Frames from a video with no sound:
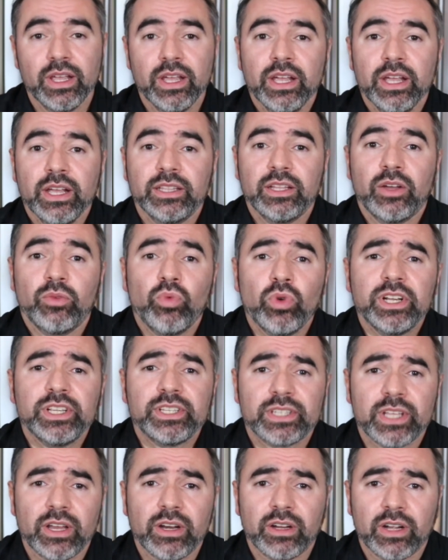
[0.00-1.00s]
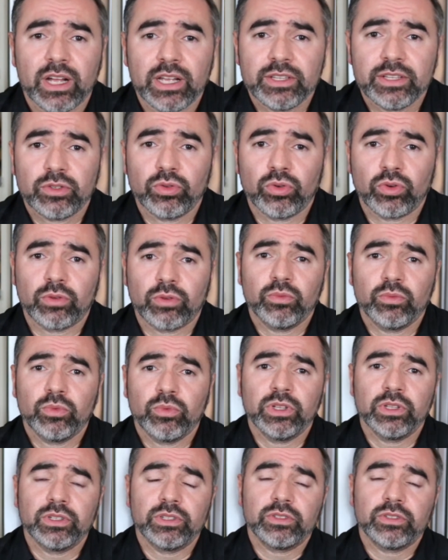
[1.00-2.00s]
Now, what is cytokine storm?
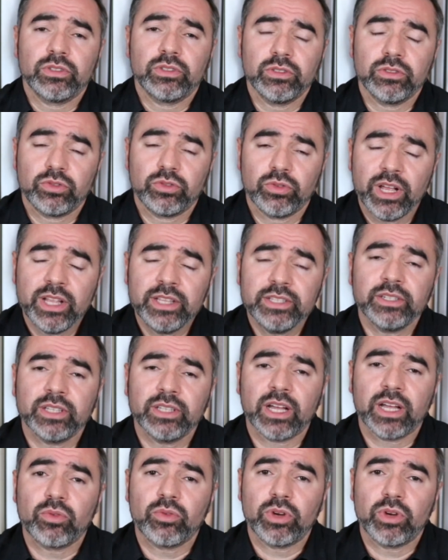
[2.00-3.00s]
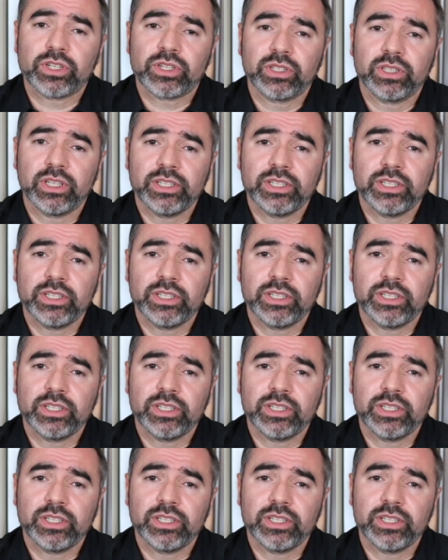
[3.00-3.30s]
Well, to answer that question,